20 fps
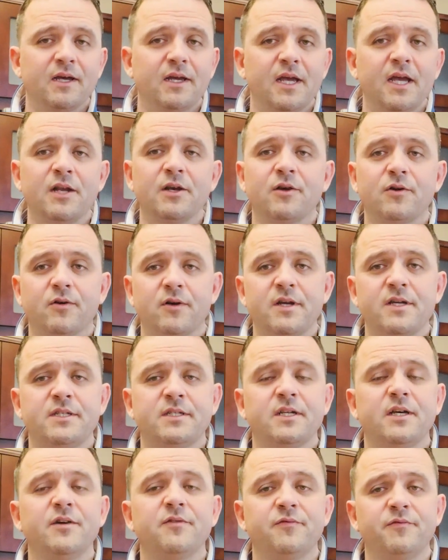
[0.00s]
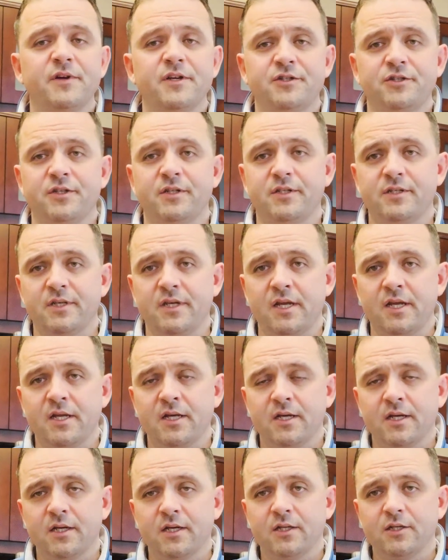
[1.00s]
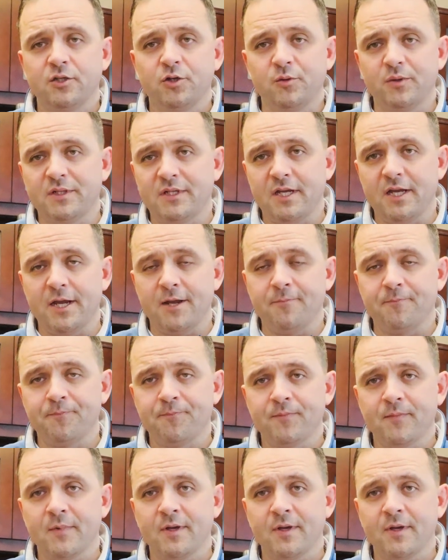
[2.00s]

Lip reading: increased efficiency to a team.